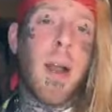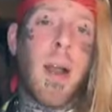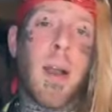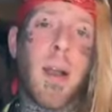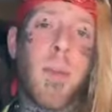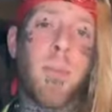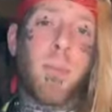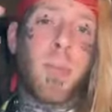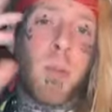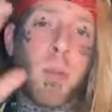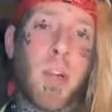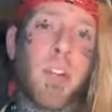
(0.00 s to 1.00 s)
uh,
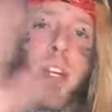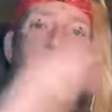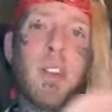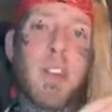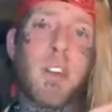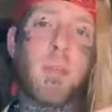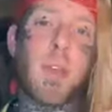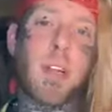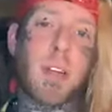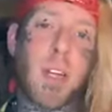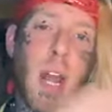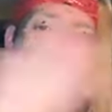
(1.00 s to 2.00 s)
the music is
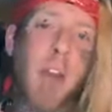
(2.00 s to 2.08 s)
explicit